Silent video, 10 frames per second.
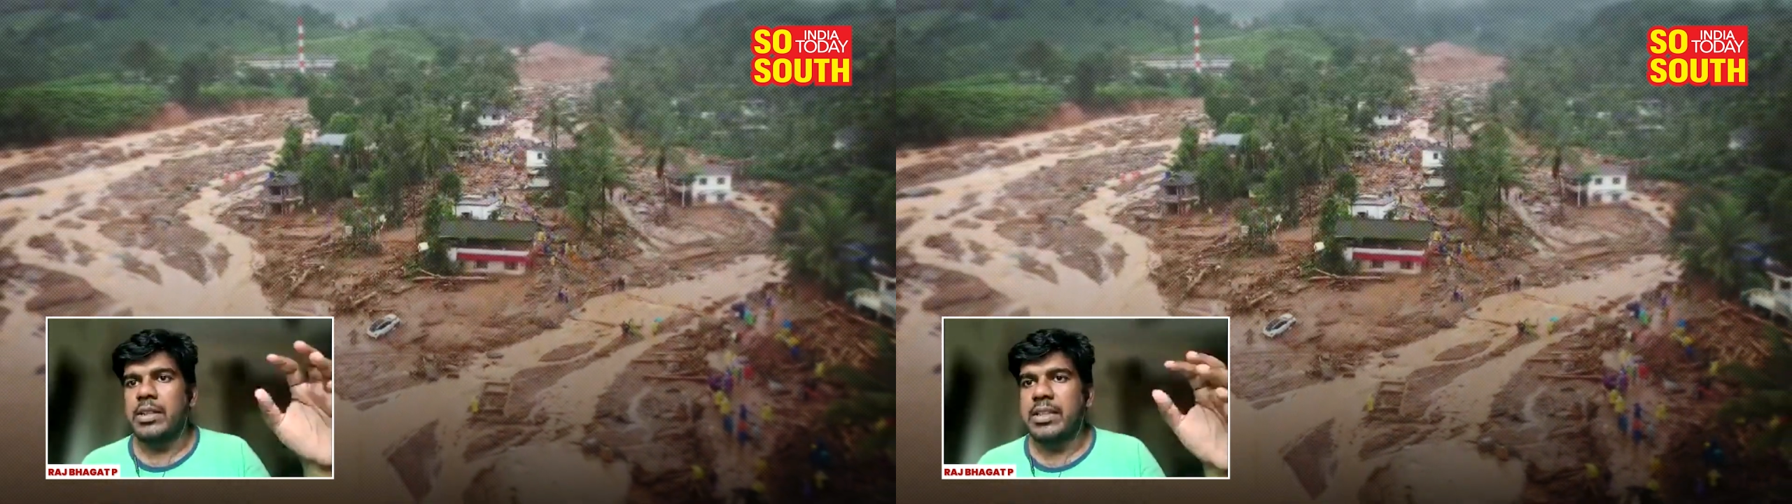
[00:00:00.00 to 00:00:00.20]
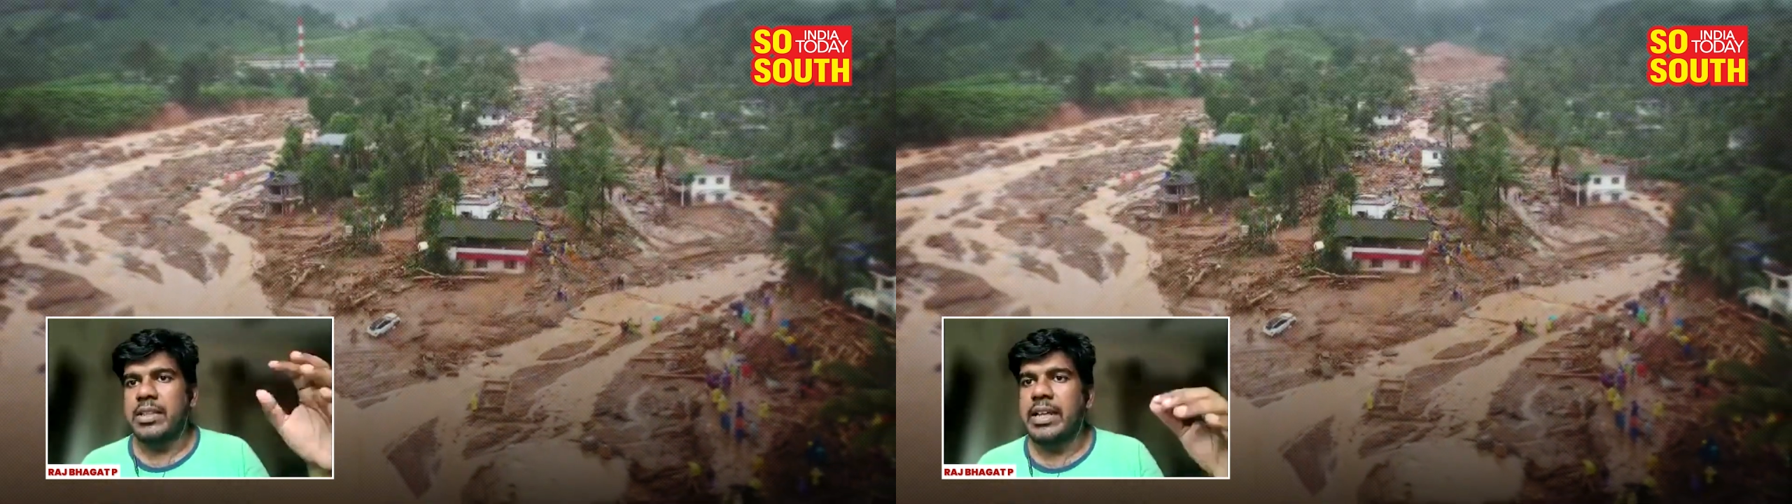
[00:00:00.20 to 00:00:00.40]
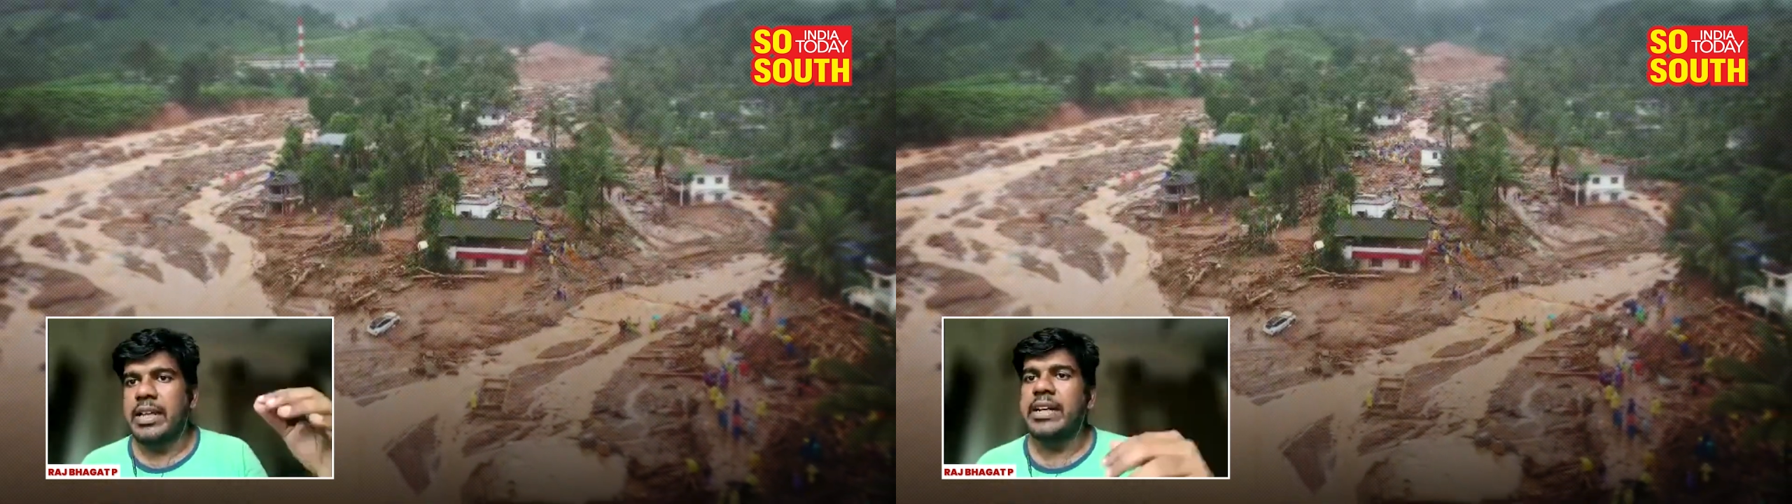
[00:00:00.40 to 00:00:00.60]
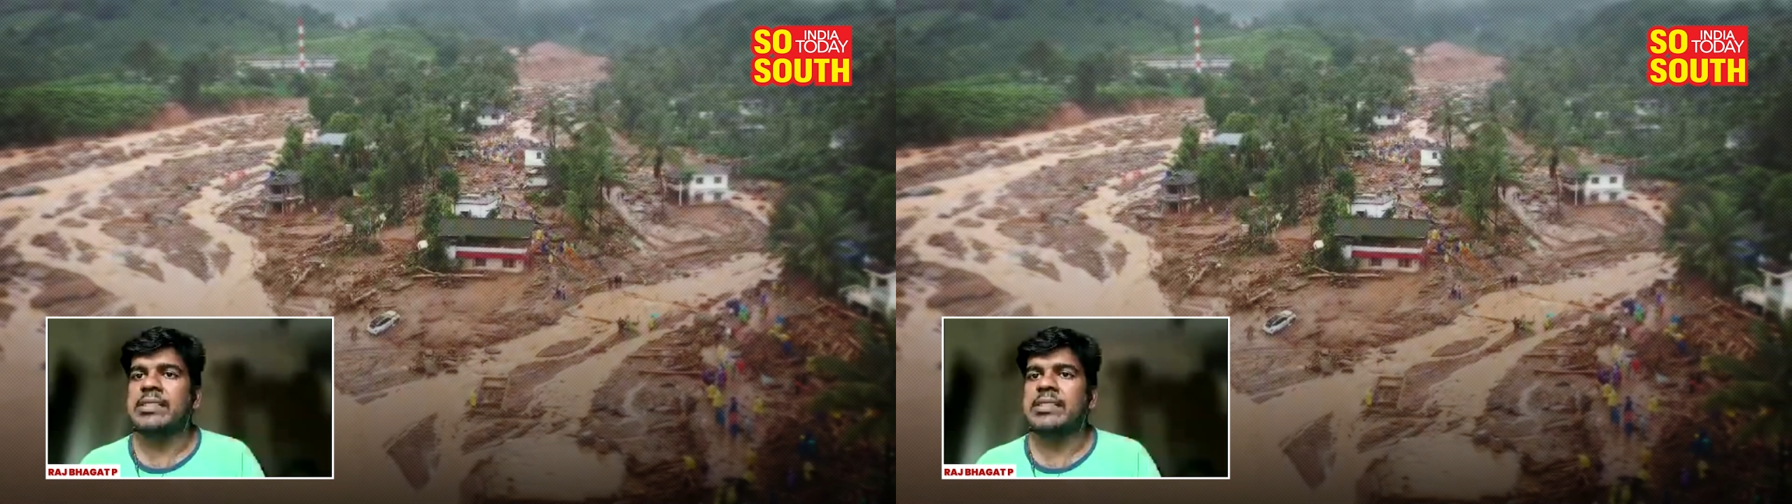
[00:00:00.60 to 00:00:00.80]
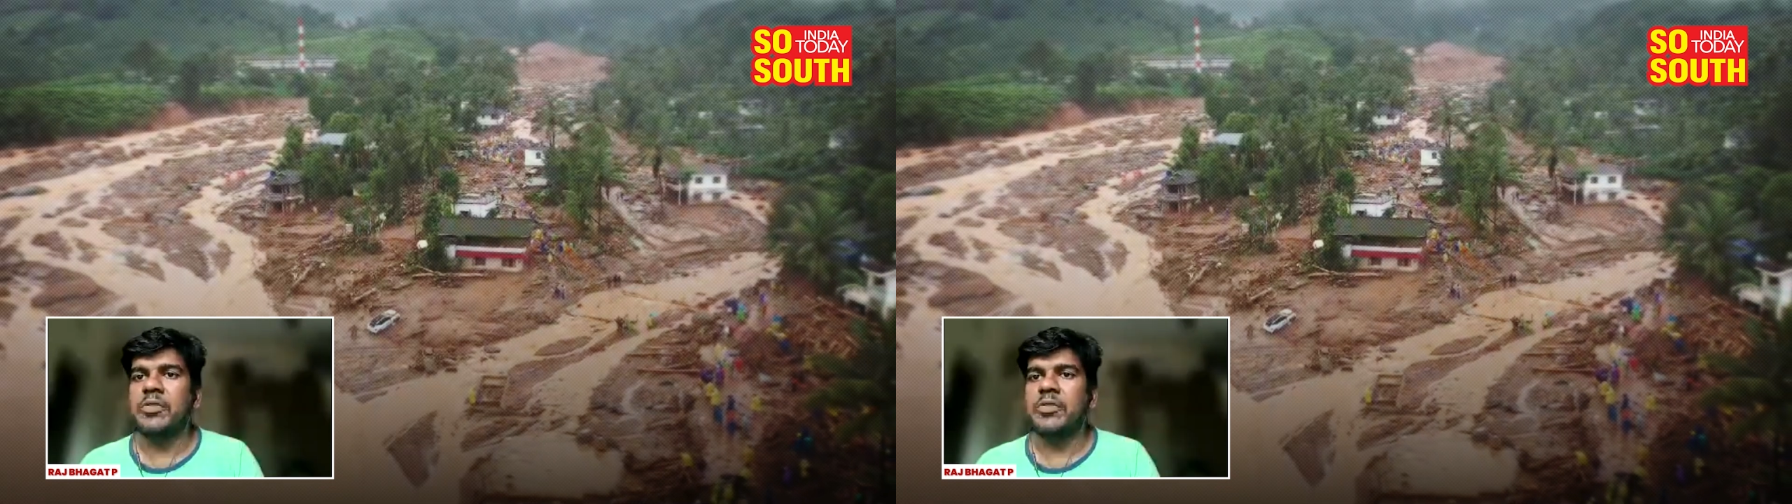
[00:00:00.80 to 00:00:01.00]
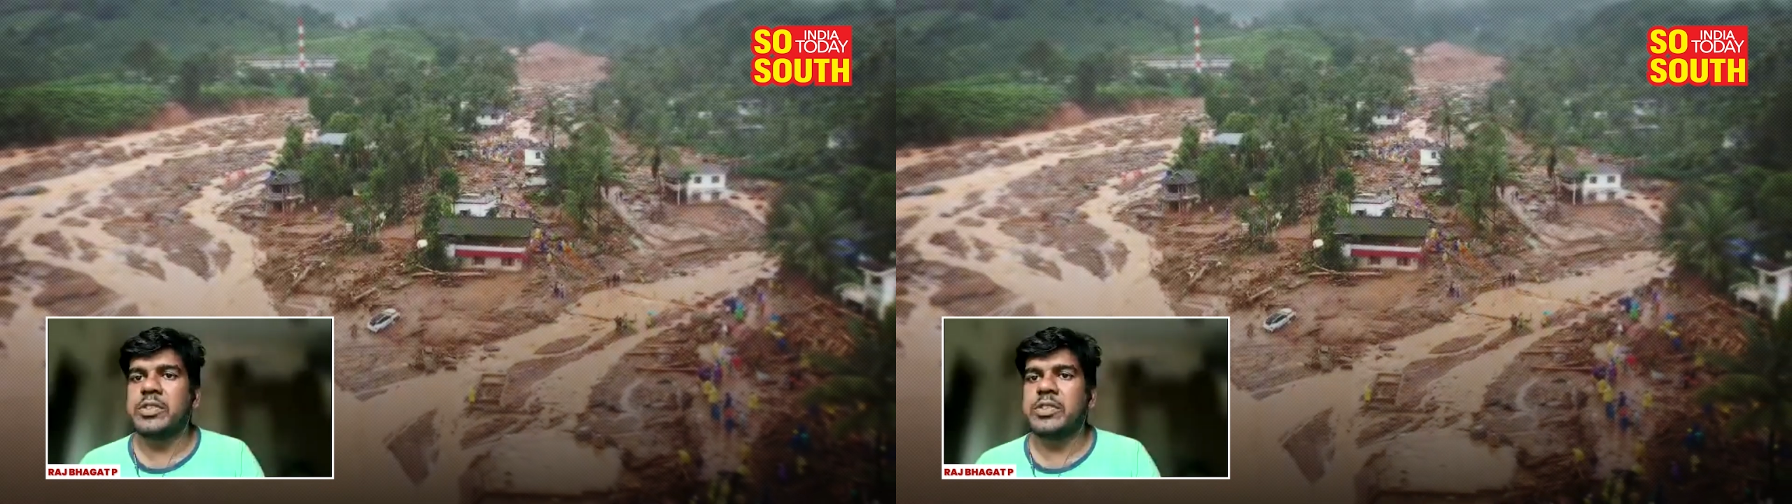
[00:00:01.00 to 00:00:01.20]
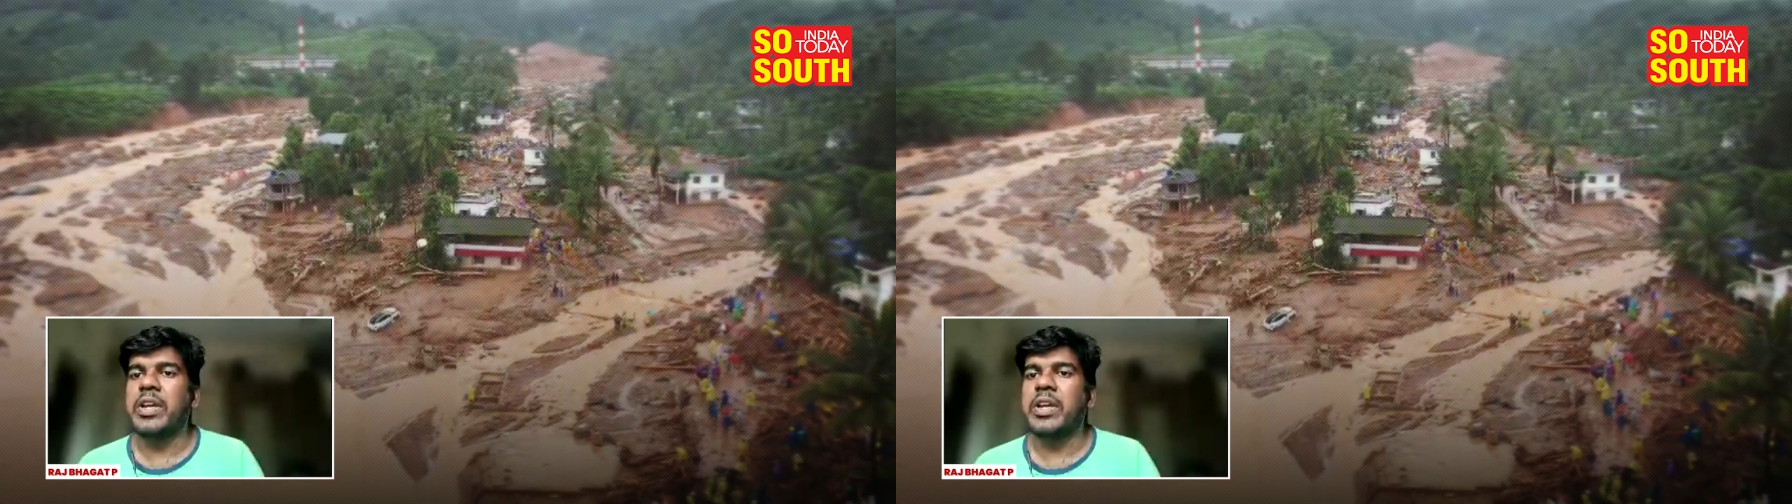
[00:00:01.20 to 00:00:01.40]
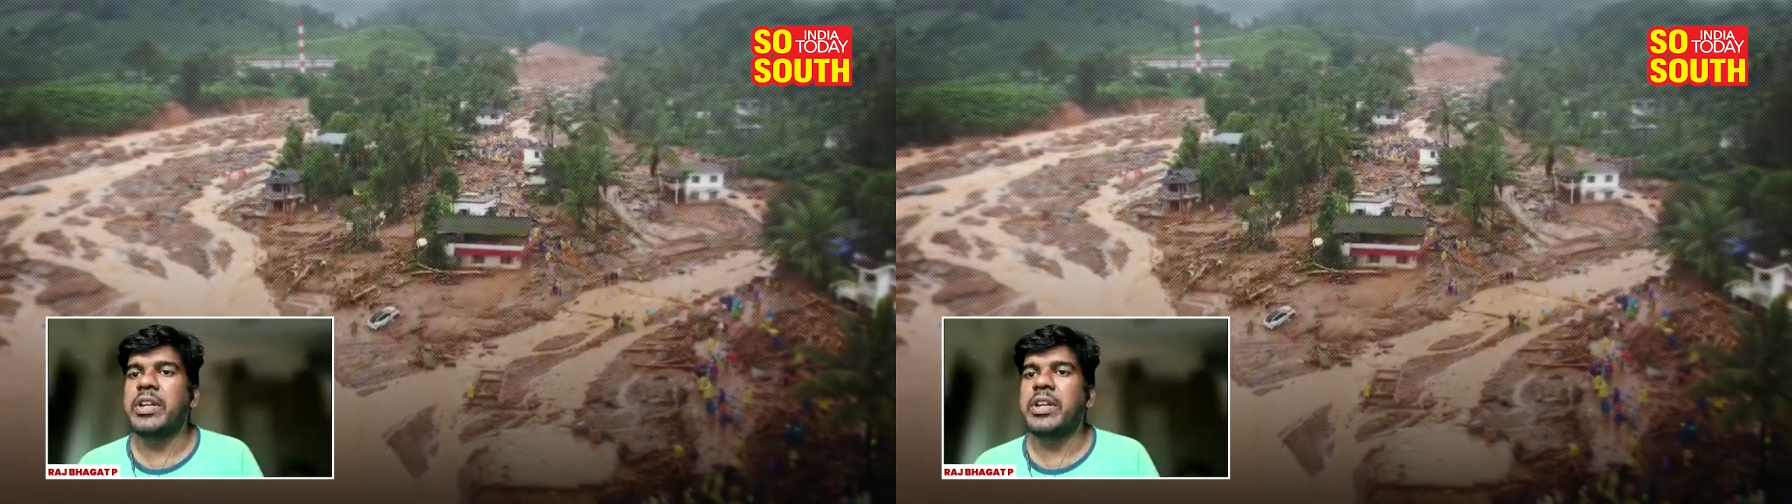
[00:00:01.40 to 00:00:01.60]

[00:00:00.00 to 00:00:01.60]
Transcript: terrain itself is favoring